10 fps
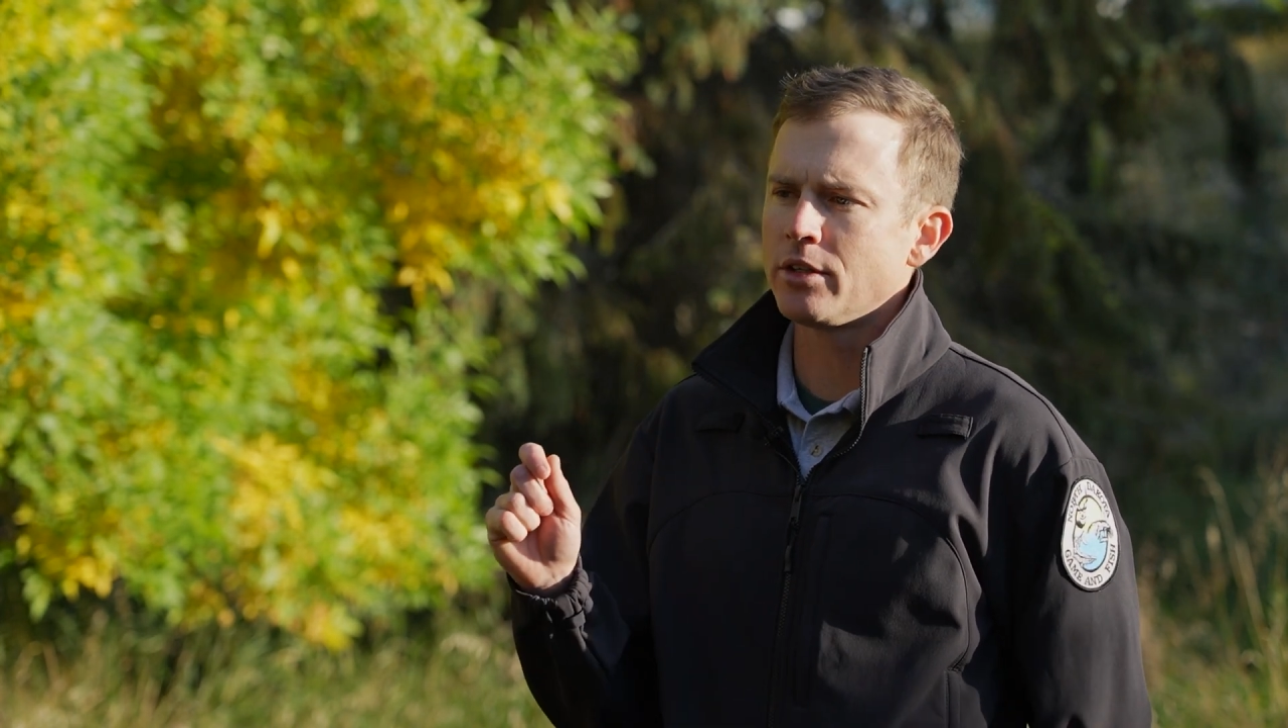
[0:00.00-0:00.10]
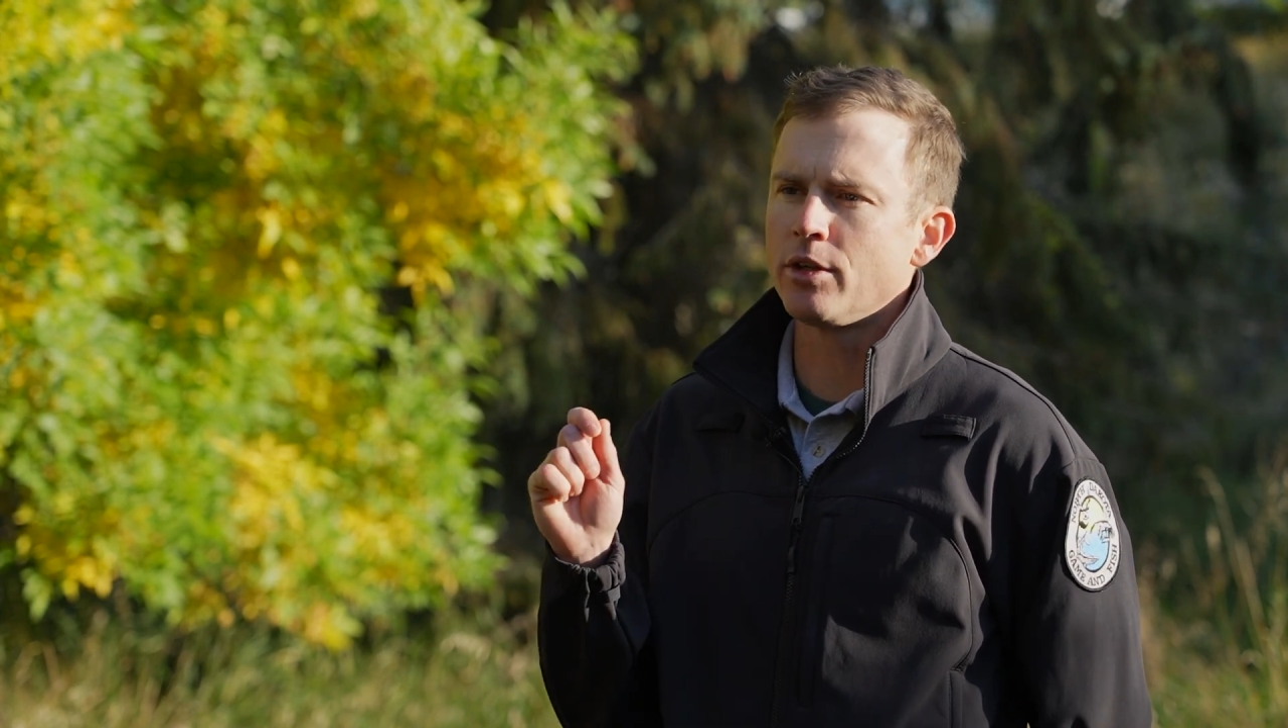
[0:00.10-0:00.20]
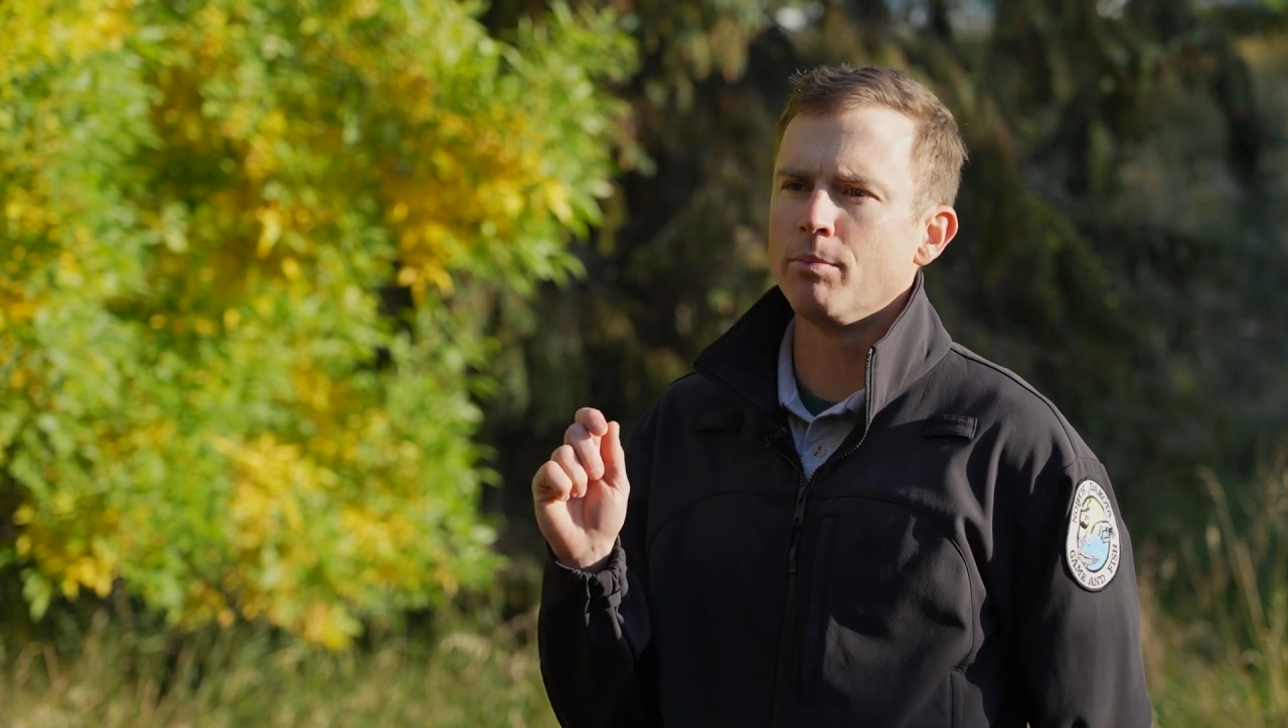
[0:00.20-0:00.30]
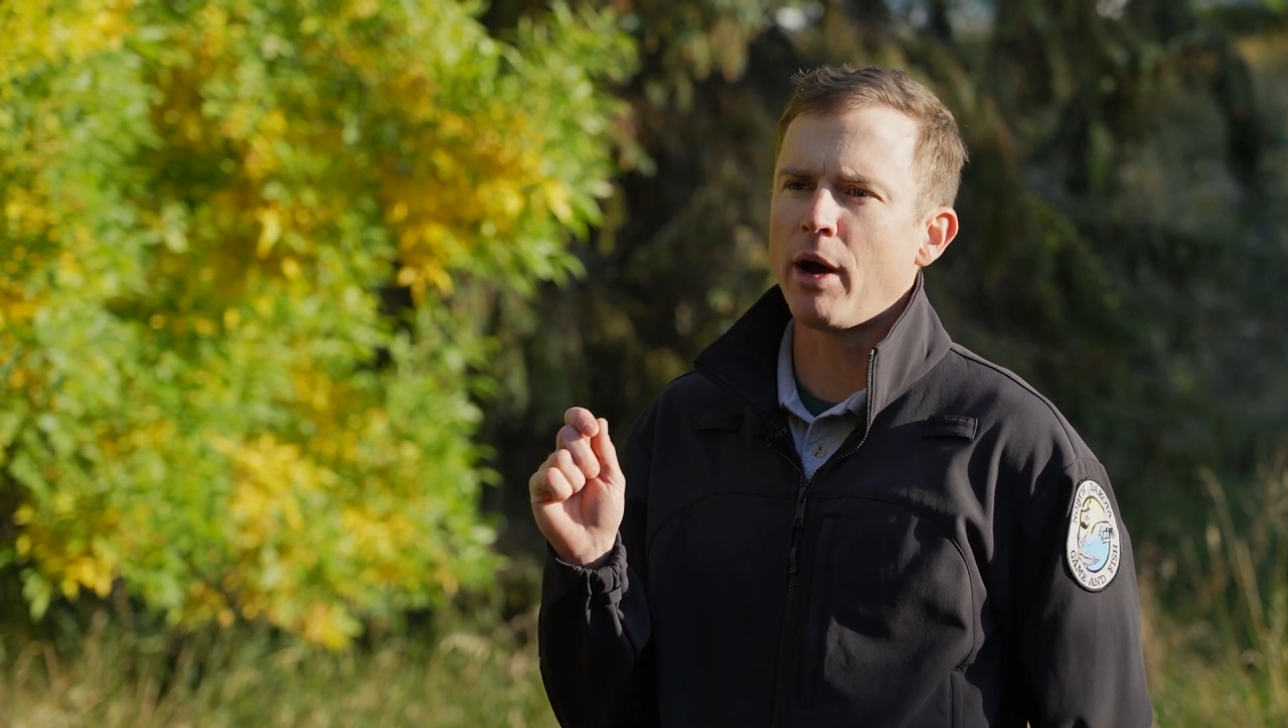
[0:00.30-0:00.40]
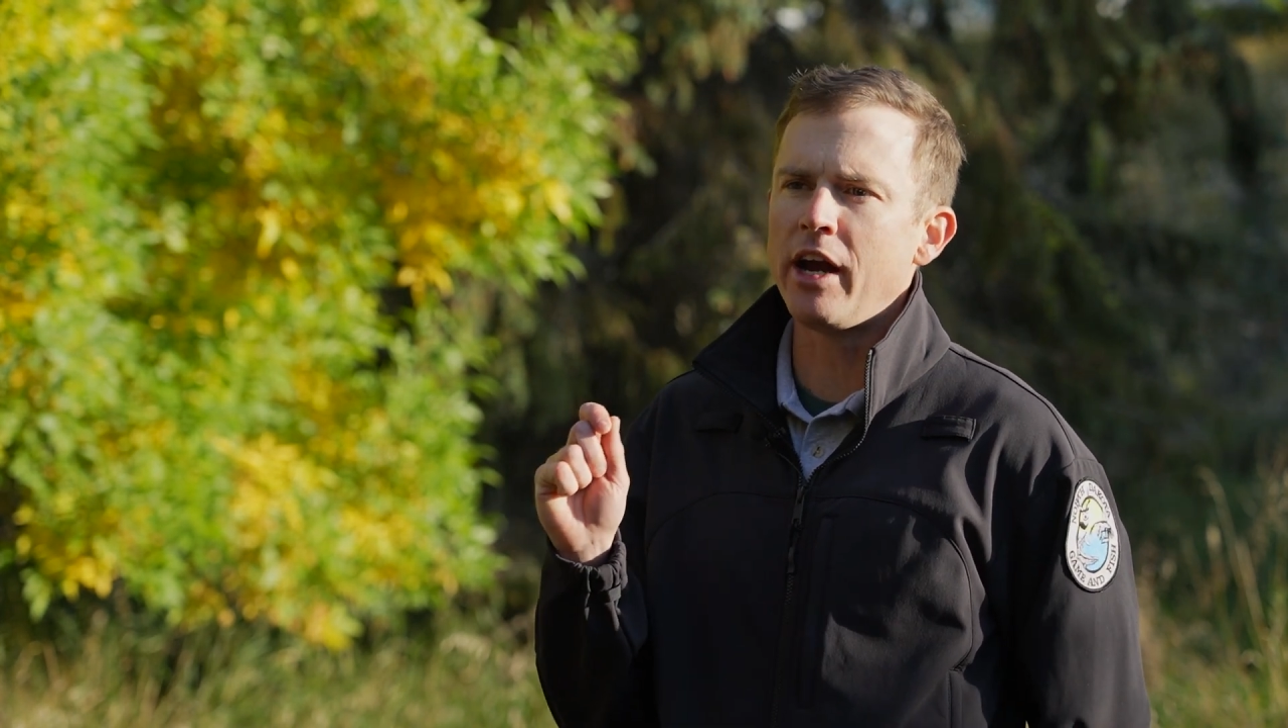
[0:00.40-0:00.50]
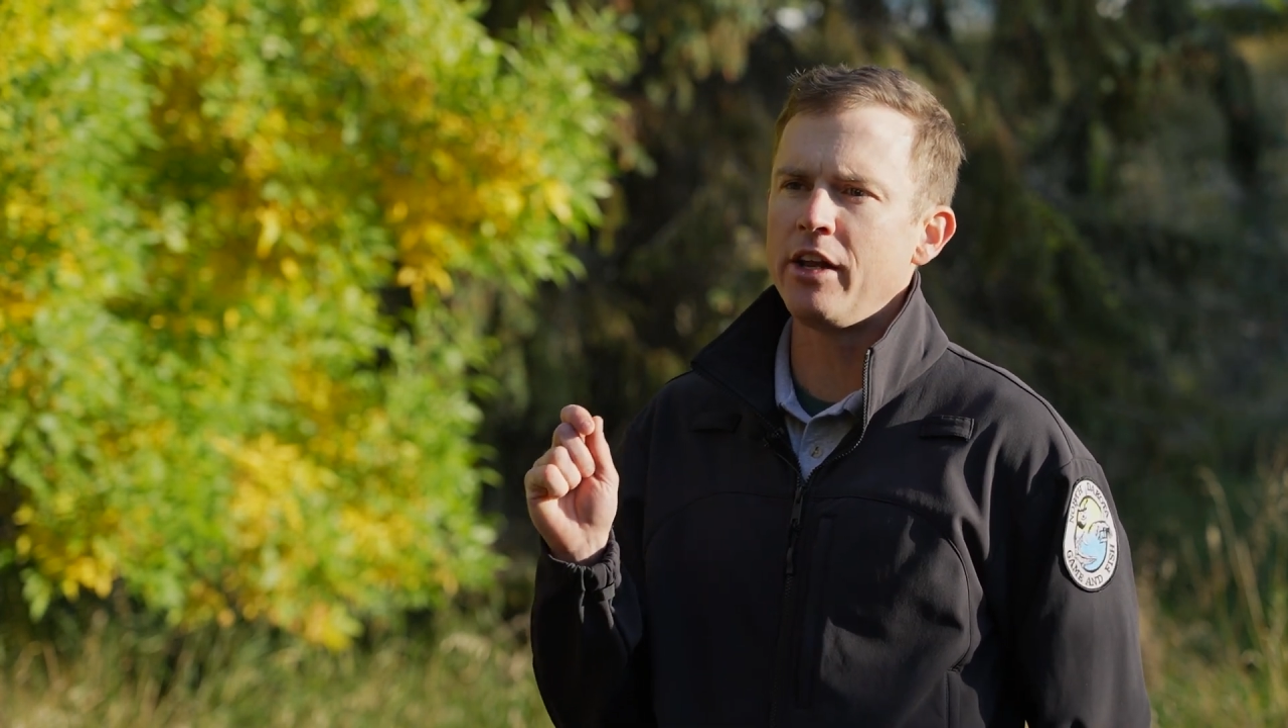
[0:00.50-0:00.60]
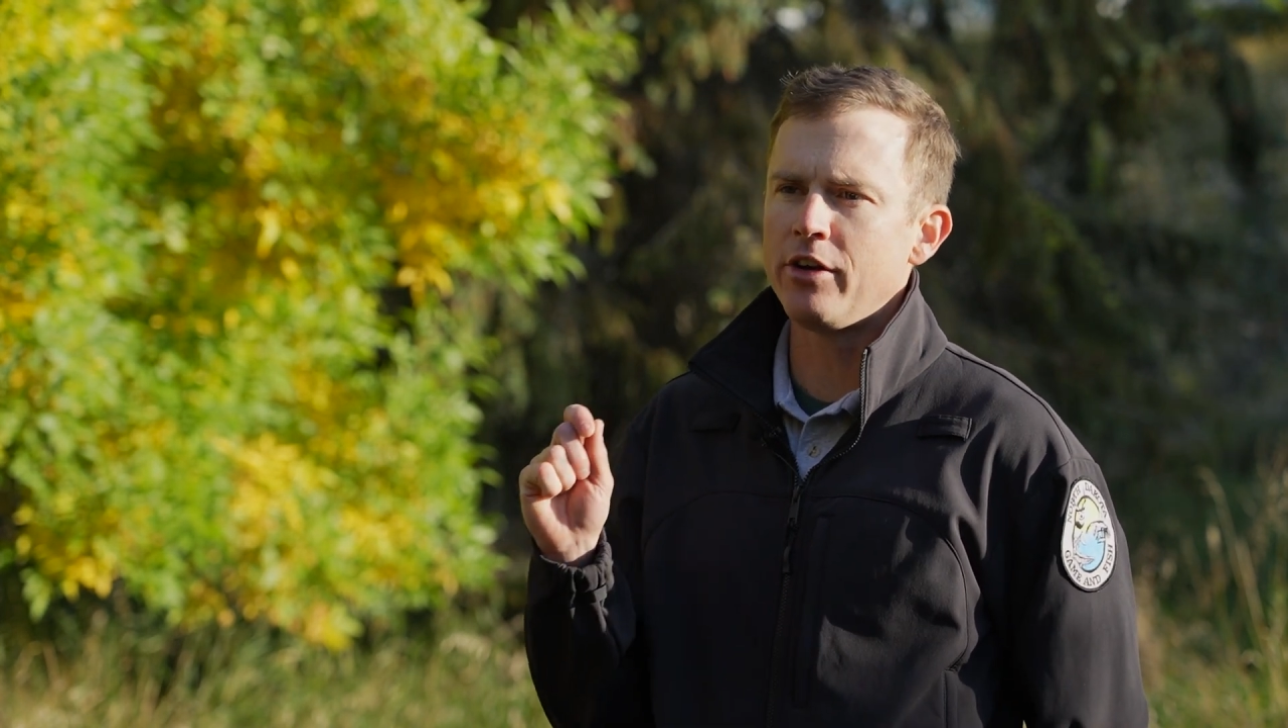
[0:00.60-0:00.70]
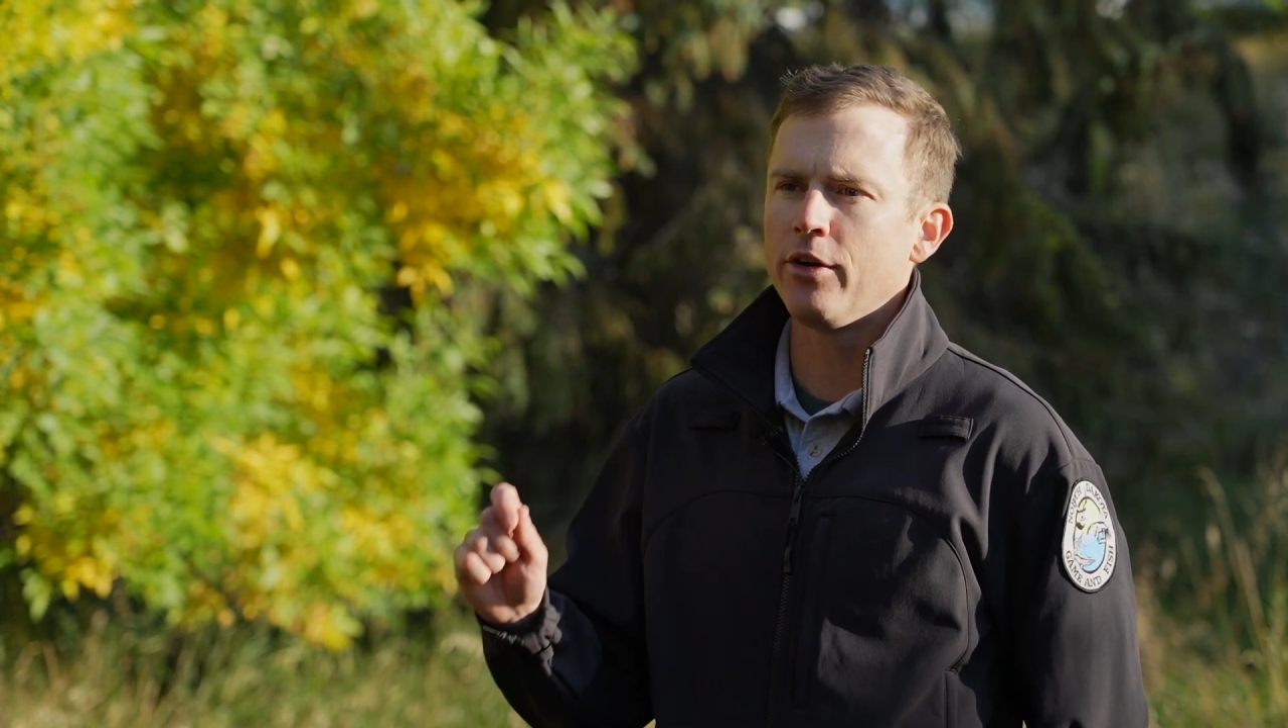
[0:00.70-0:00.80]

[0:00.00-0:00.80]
little biting